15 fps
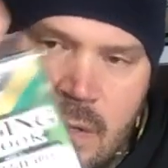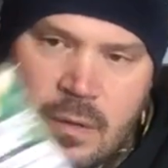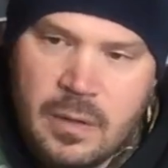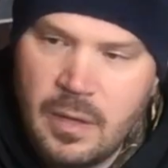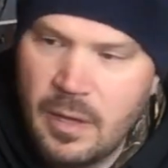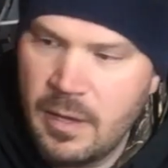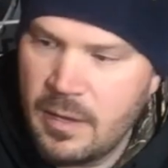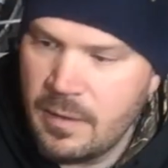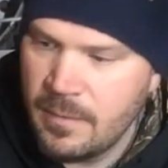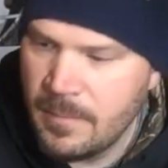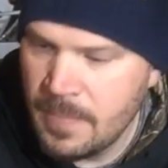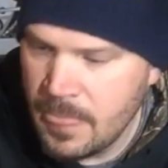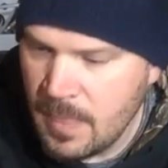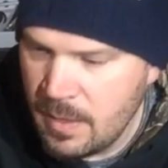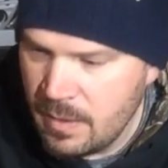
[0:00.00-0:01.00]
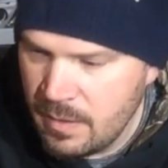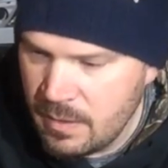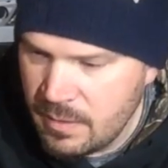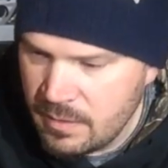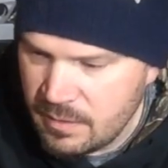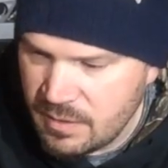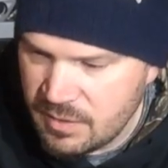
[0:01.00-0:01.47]
Okay,
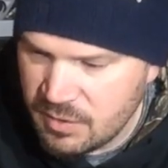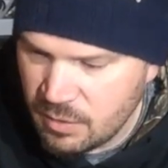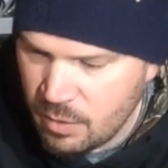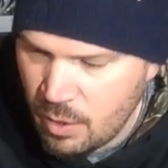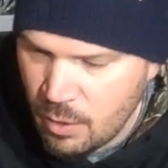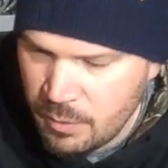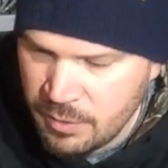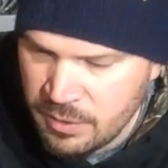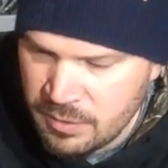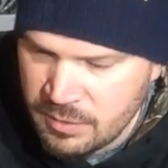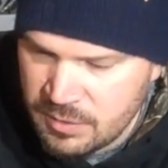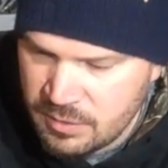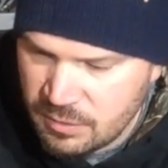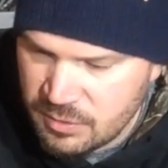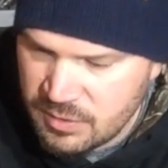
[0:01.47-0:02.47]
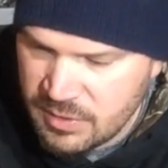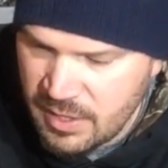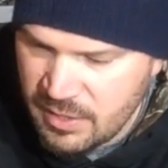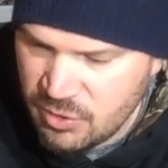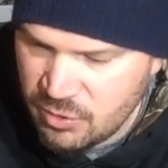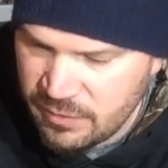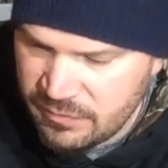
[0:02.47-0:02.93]
these are owners, they're
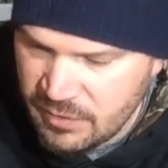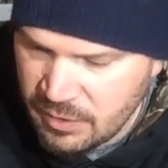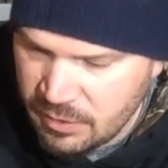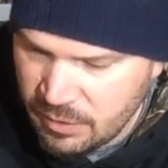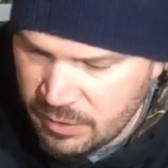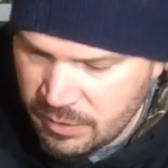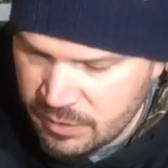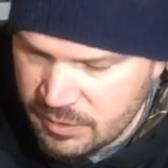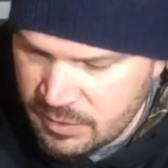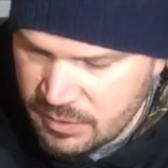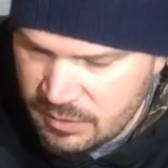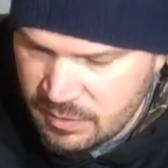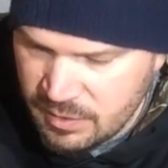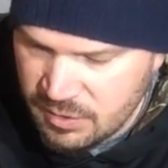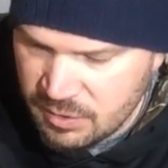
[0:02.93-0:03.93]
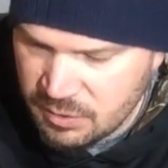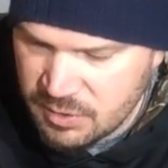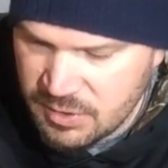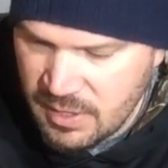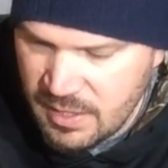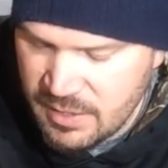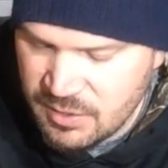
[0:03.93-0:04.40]
side drifting hooks. These are
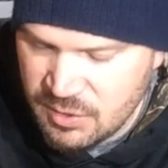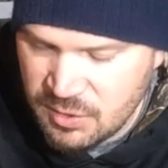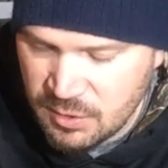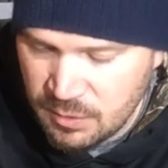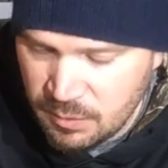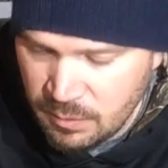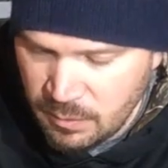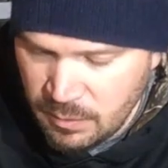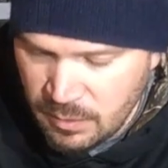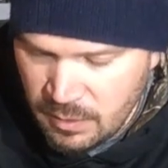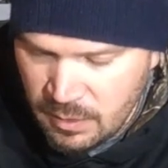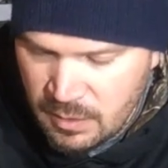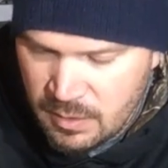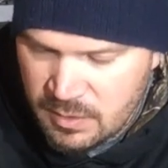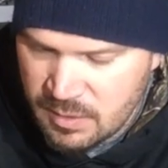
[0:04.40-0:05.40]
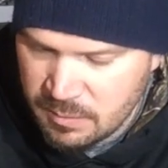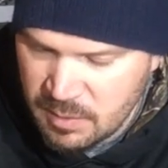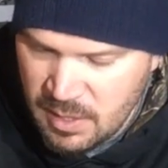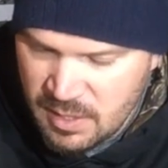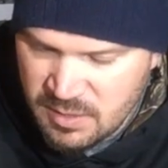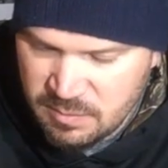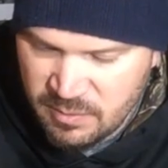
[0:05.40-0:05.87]
size 2. Some
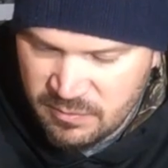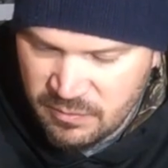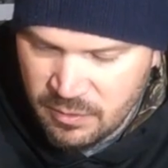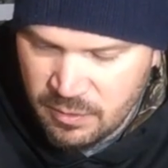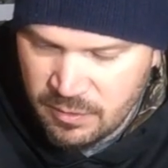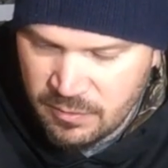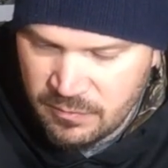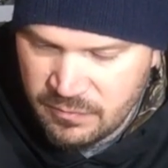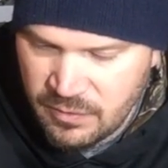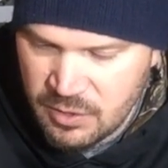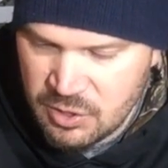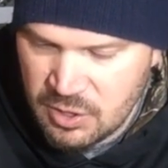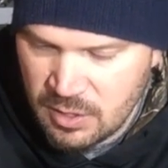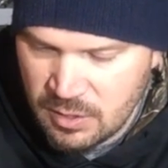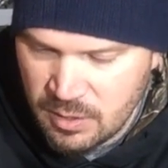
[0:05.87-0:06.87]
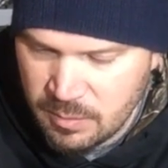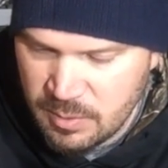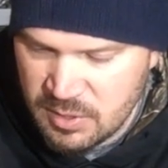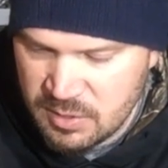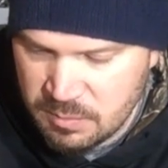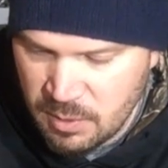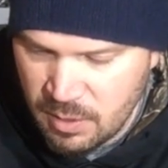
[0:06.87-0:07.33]
guys prefer to fish a little
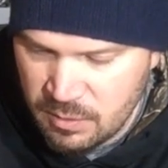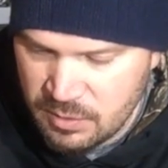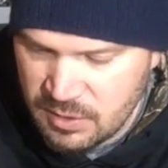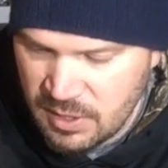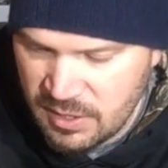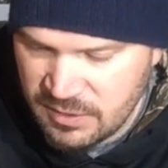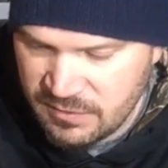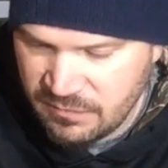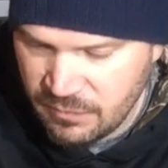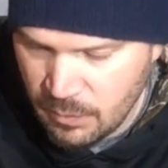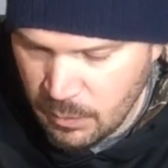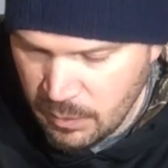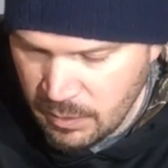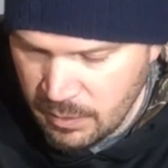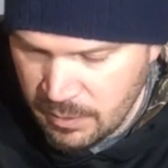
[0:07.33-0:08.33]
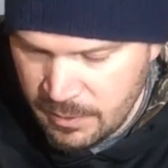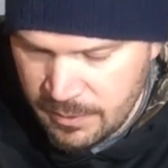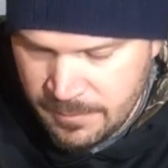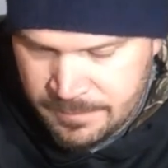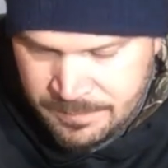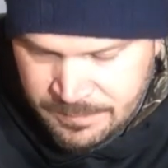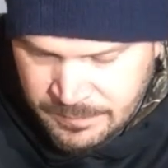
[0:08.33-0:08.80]
bit smaller, size 4.
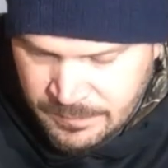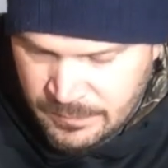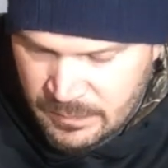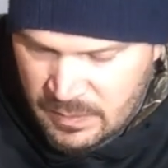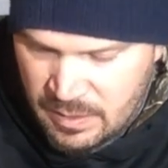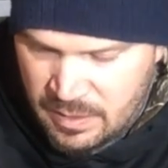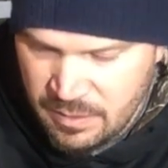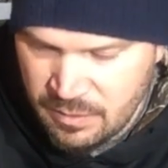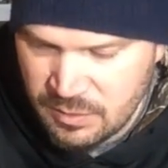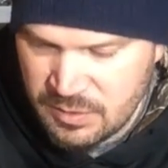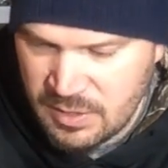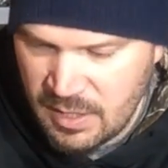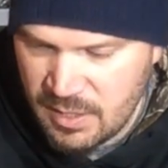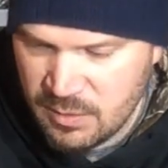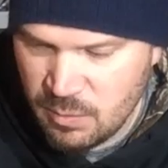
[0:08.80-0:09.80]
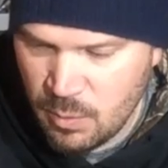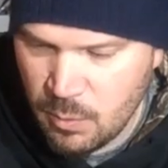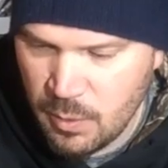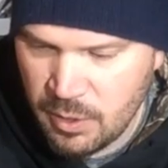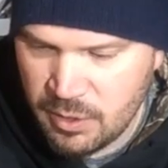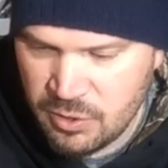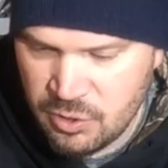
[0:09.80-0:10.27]
Either size will
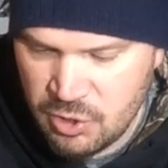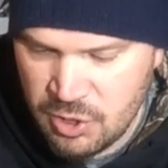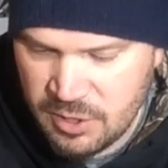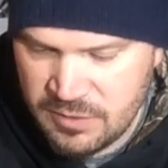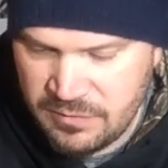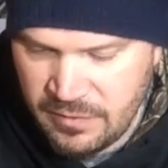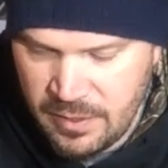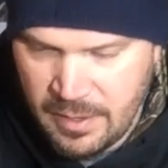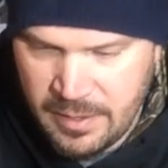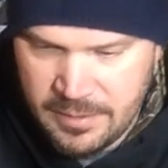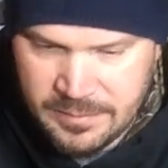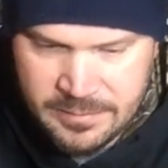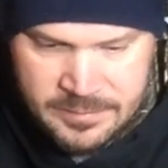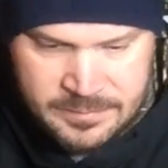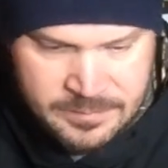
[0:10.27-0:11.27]
work just fine.